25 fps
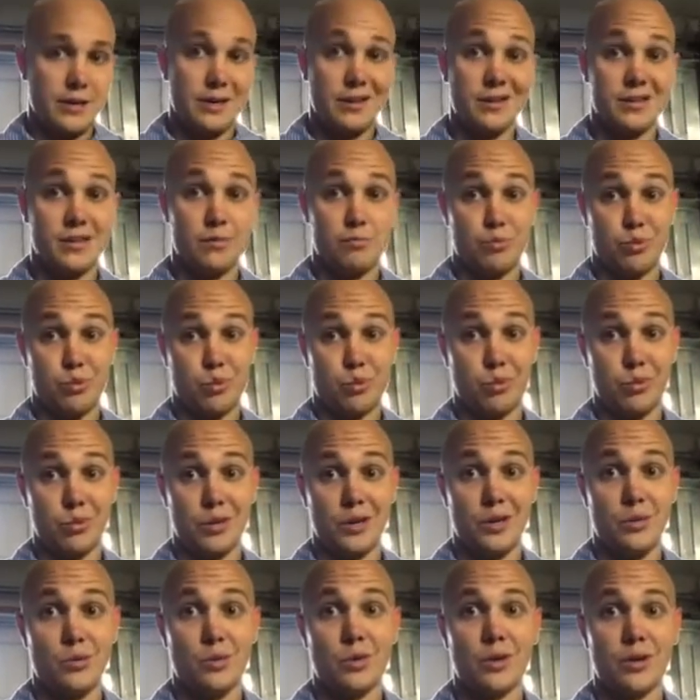It's
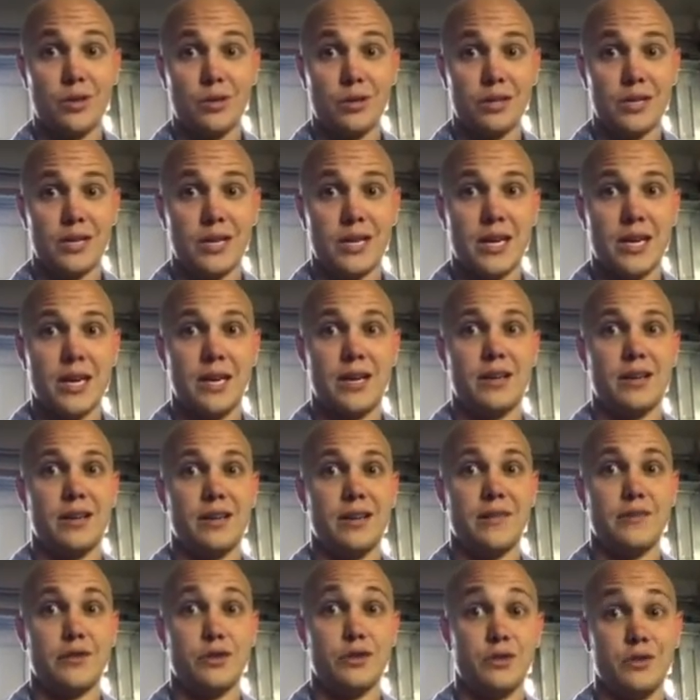pretty watertight. I
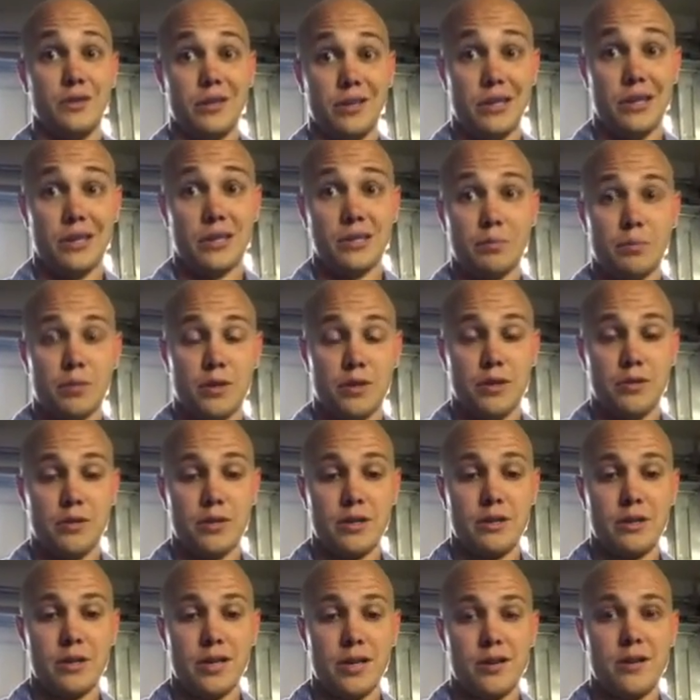did have a drink explode
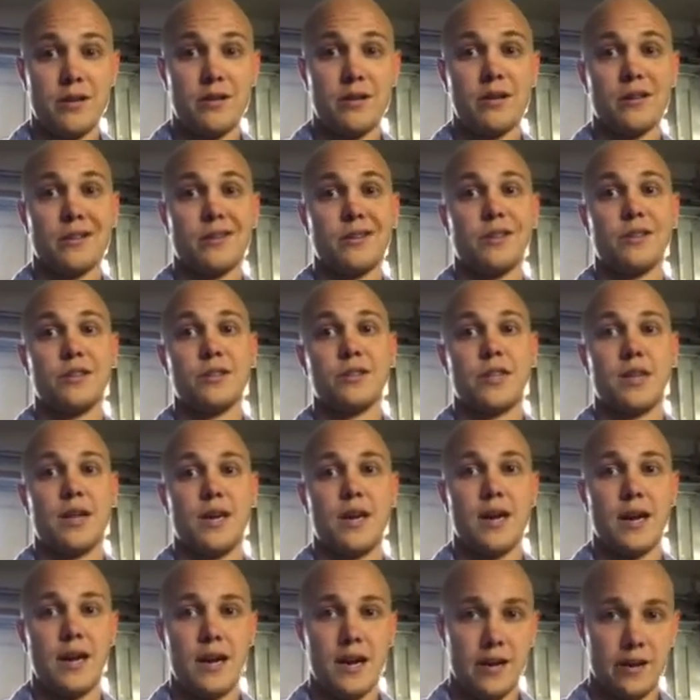in there and it caused a
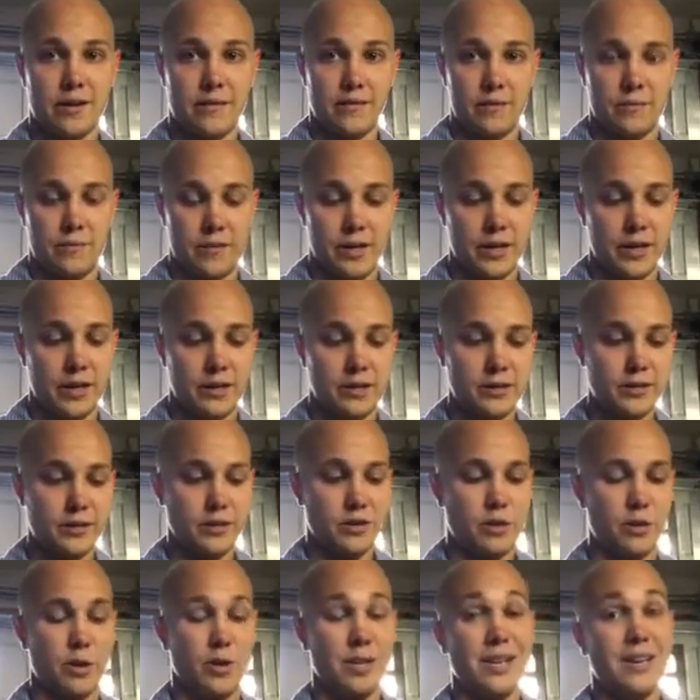heck of a mess,
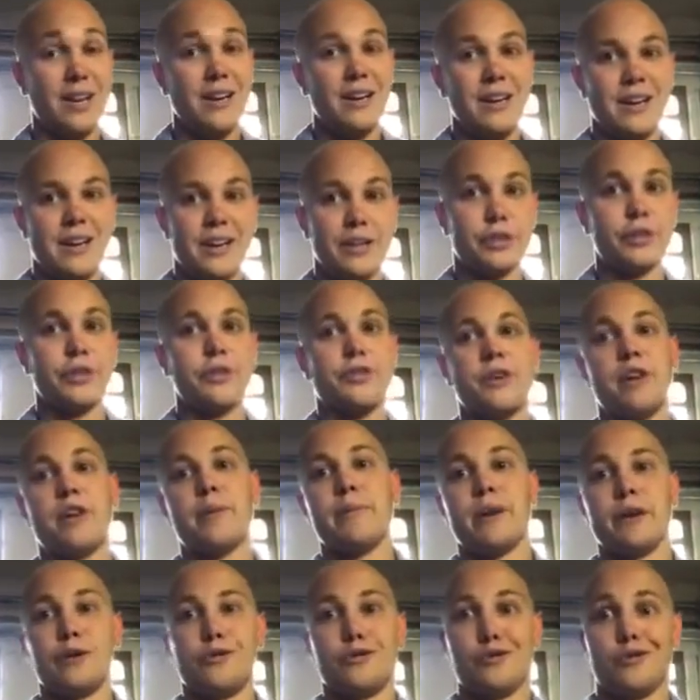so I actually thought
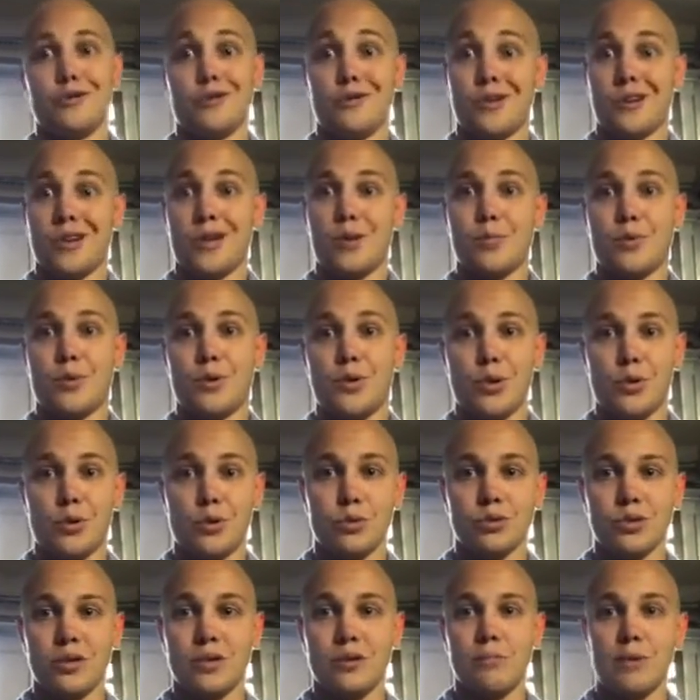about drilling a couple
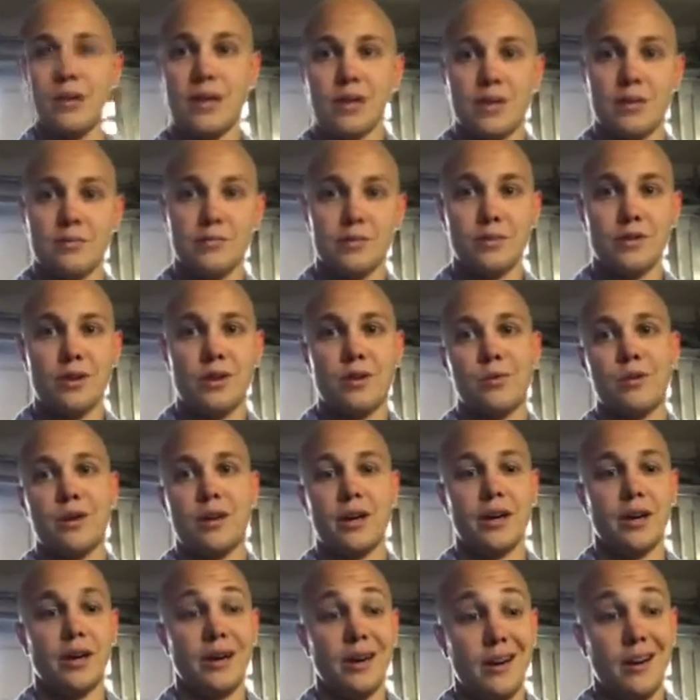holes in the bottom so that
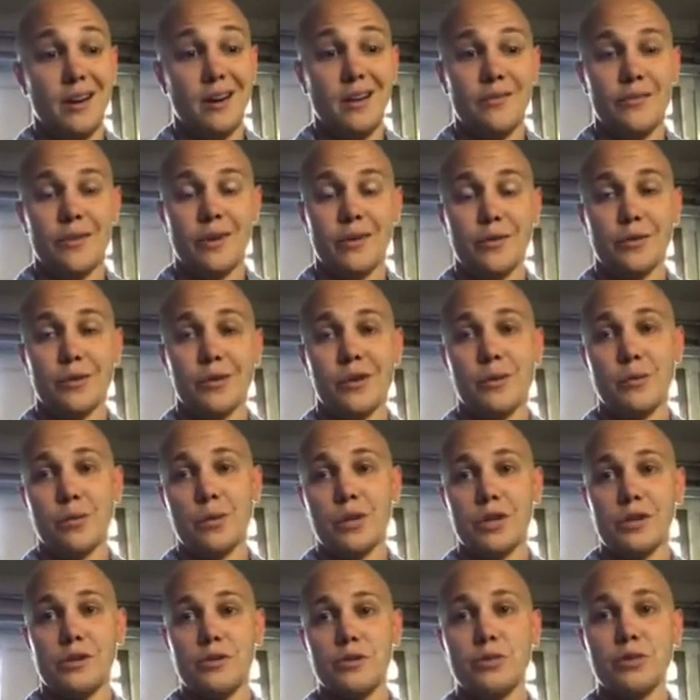way if I ever did
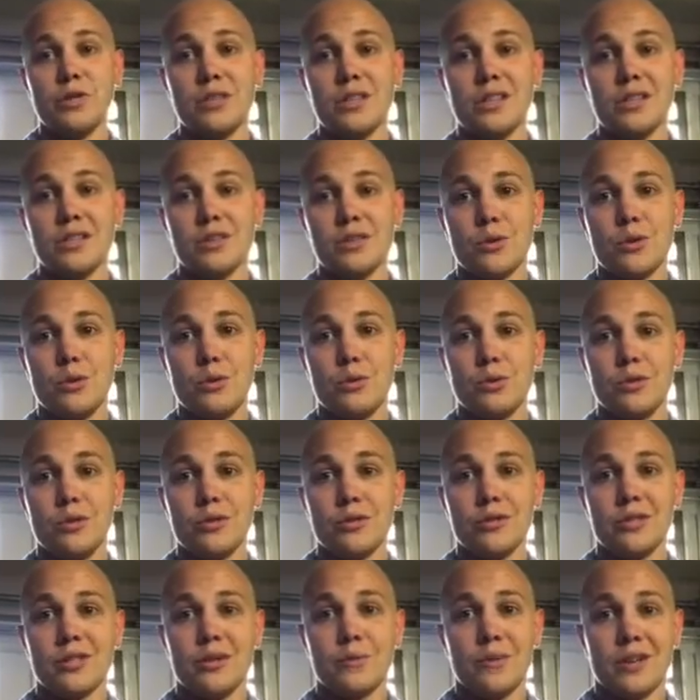want to use it as a cooler
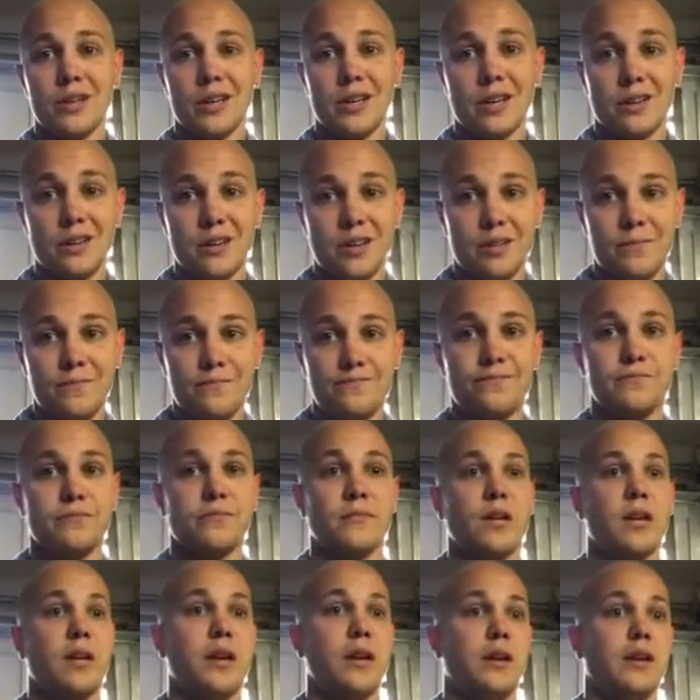or something I could.
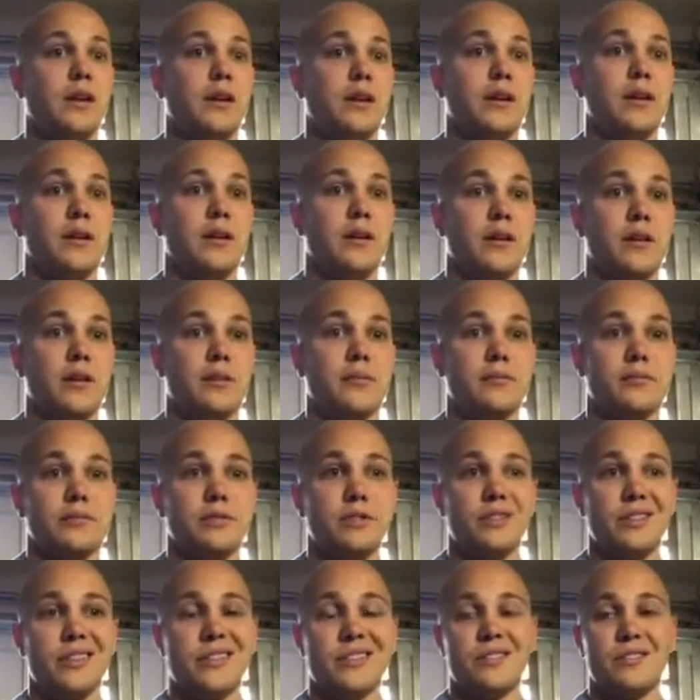
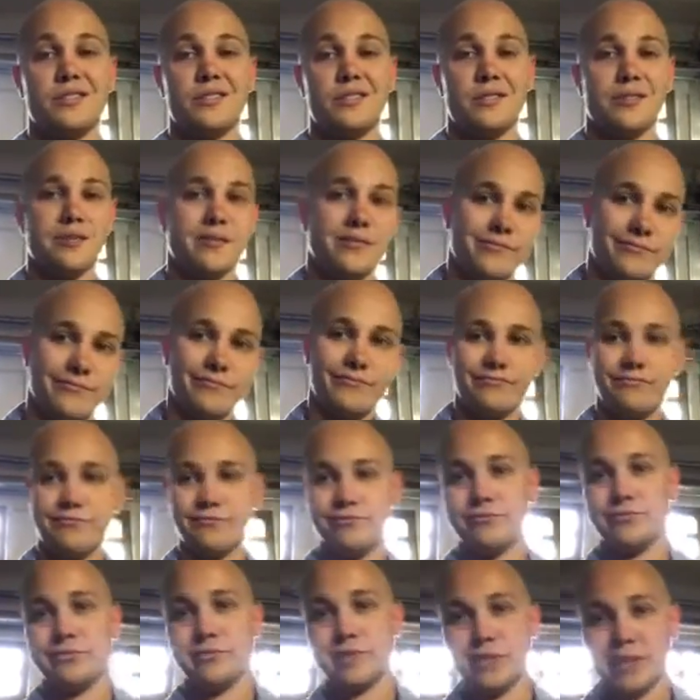So that's just
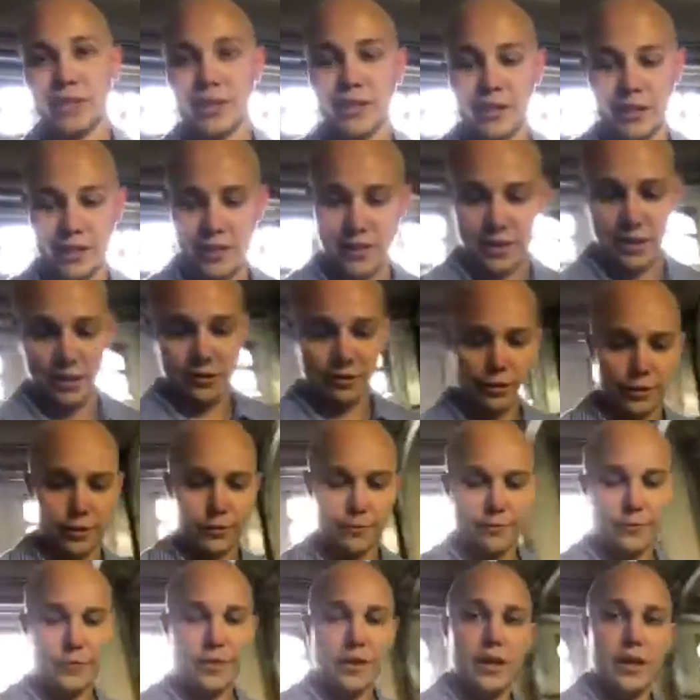an idea, I don't know.